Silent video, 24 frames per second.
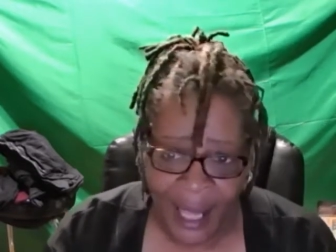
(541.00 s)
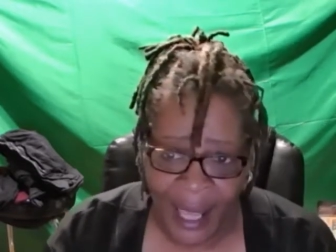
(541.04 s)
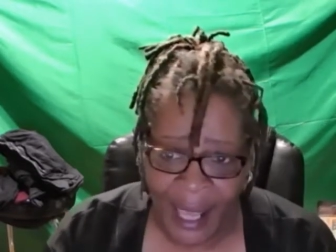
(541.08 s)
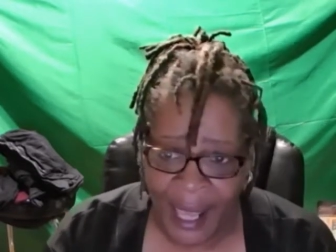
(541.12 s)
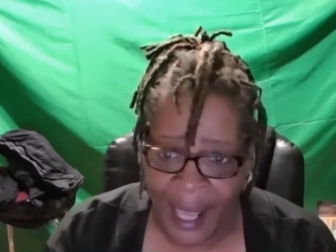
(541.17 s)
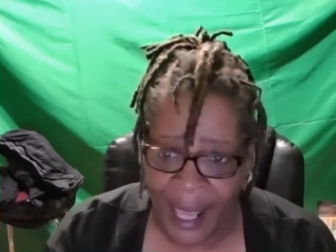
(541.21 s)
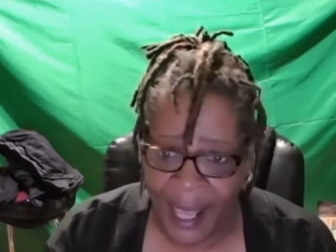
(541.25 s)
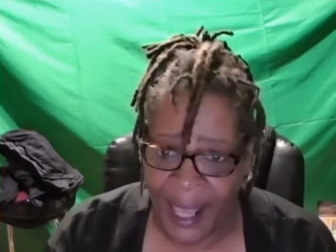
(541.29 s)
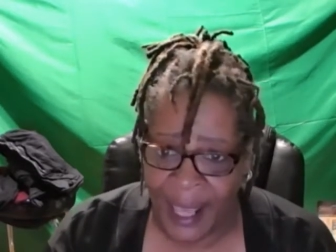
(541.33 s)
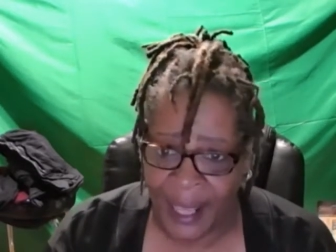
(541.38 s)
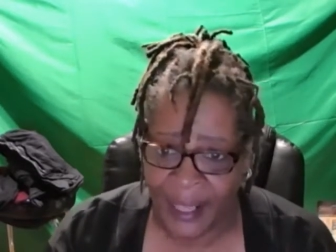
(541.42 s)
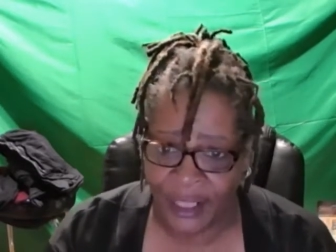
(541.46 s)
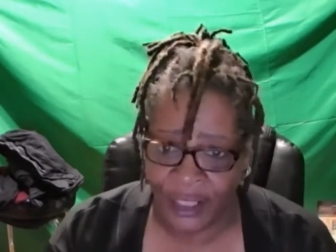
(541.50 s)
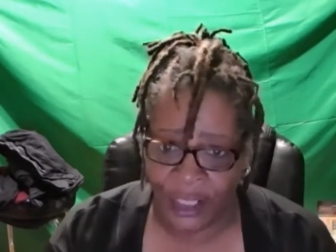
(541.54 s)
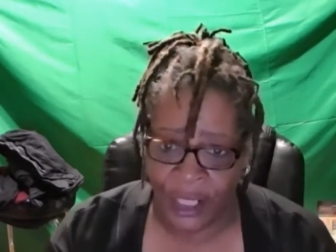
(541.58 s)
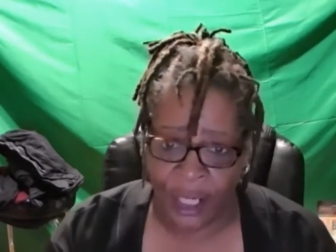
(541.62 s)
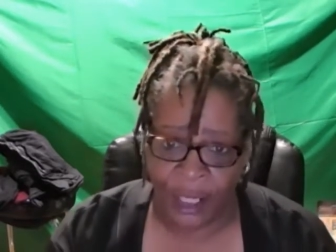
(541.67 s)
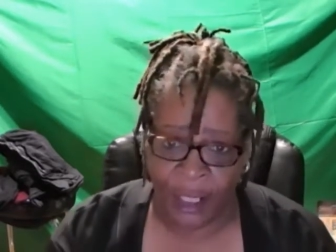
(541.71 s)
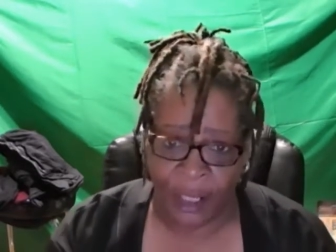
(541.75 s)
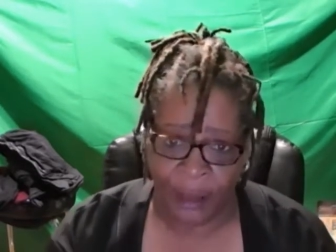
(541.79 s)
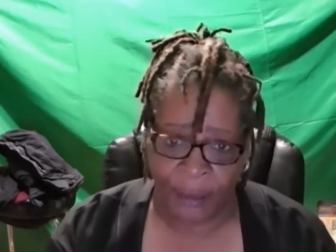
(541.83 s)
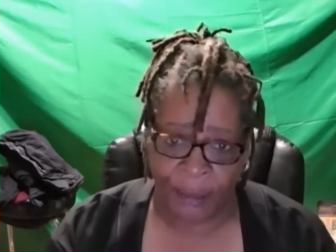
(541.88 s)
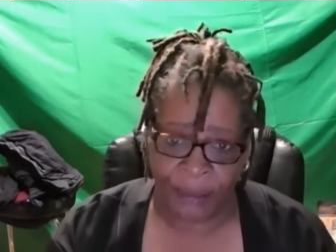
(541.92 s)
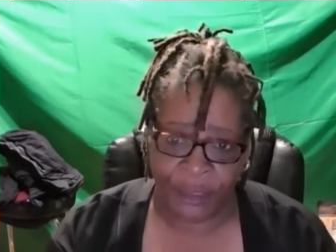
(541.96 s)
And
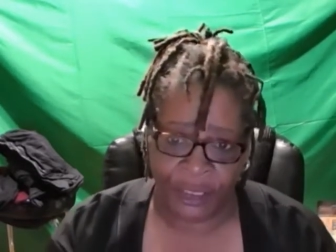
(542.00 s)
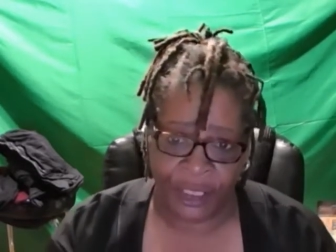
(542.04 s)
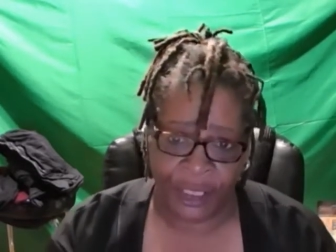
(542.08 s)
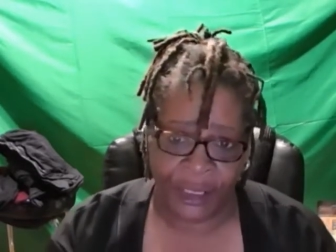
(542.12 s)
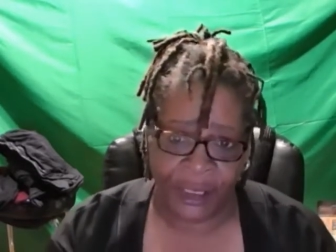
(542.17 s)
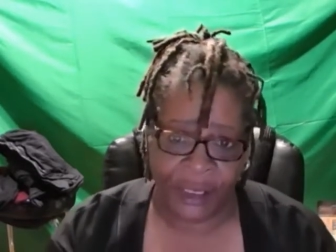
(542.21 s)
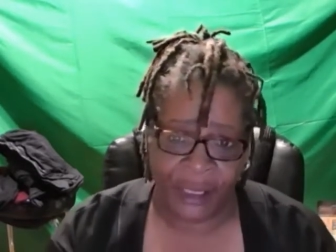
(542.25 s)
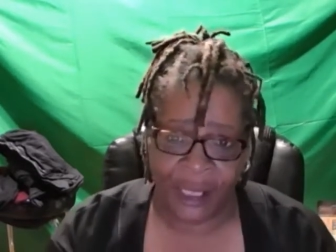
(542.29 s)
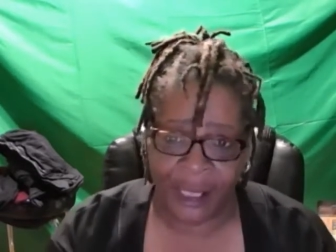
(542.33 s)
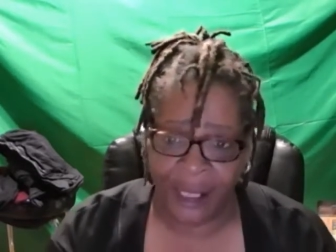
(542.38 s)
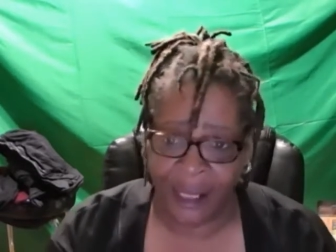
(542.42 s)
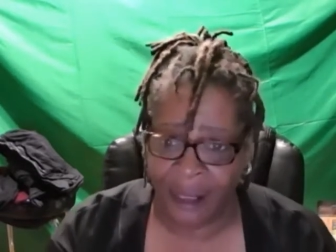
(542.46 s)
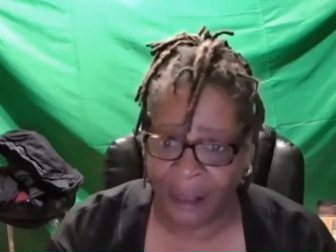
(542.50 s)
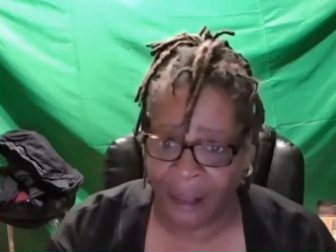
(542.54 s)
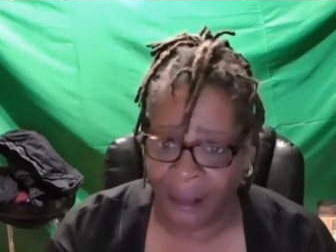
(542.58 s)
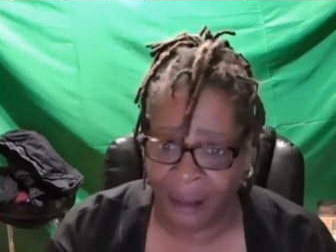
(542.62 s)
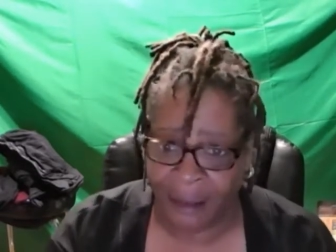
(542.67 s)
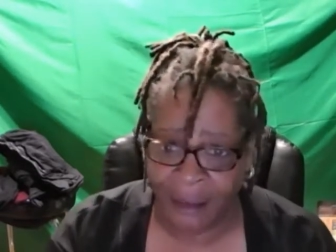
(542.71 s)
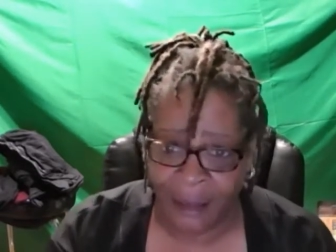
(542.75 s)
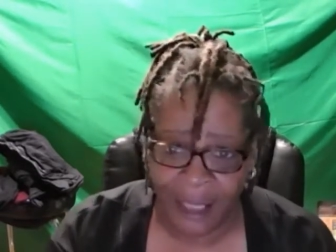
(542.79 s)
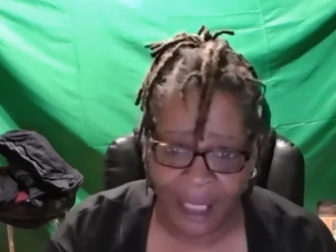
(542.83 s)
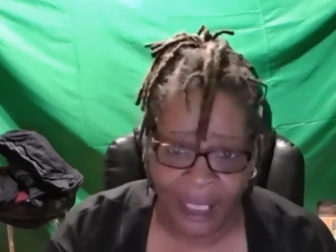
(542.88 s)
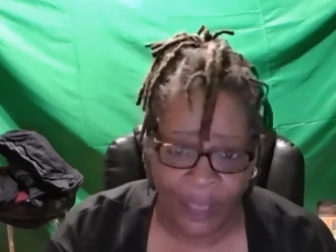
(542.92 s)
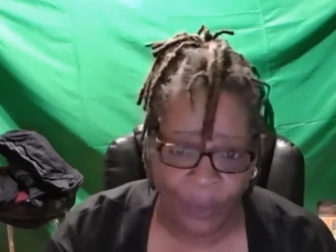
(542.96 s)
um, she said
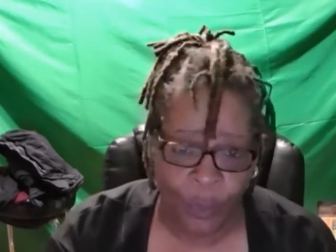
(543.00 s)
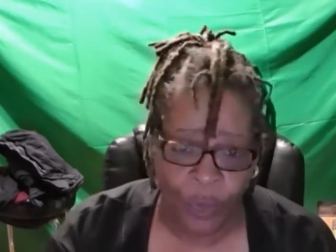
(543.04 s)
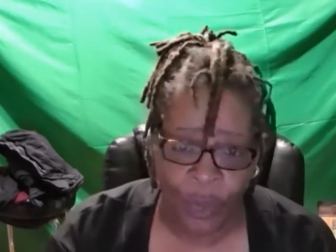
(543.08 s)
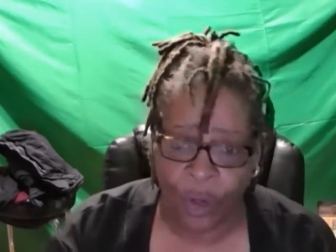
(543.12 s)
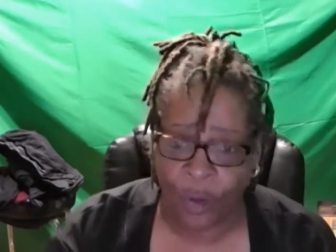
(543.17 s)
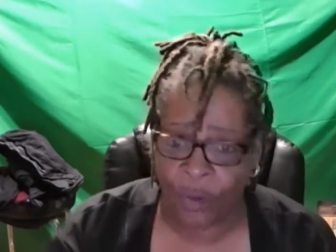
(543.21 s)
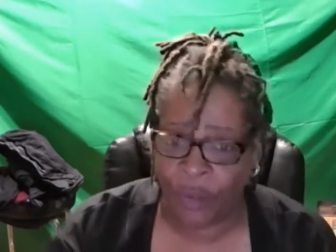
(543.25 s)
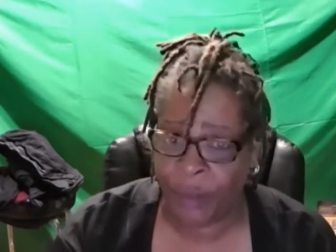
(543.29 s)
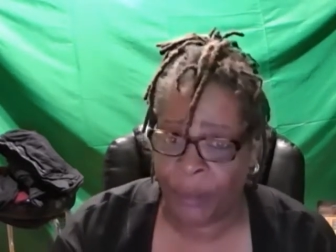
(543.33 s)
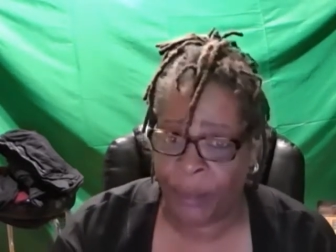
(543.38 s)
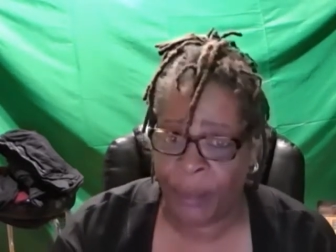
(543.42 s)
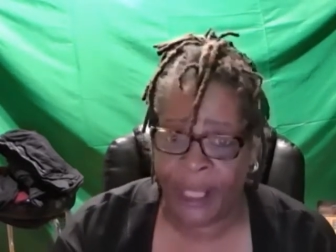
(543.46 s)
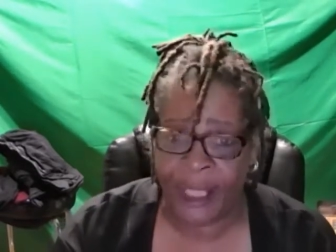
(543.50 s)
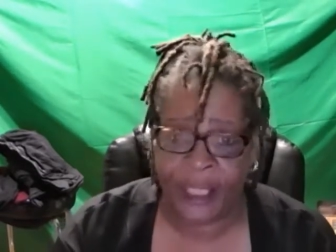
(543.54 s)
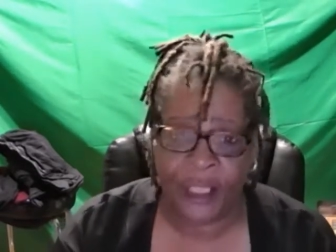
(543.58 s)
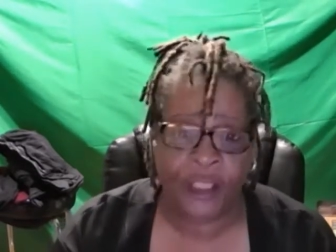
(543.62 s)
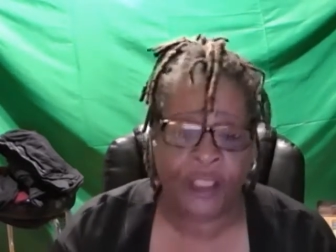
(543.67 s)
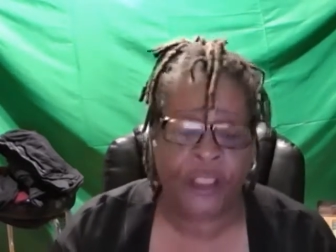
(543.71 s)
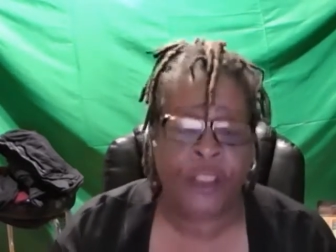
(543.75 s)
uh, he went on to make